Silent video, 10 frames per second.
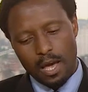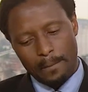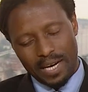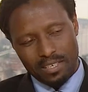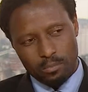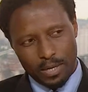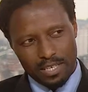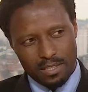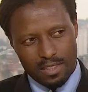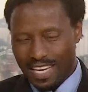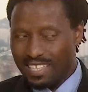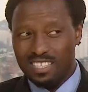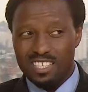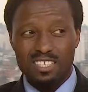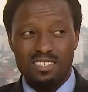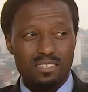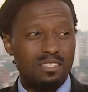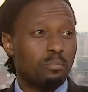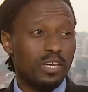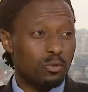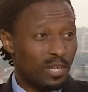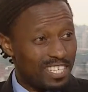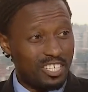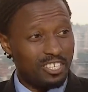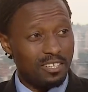But that is speculation.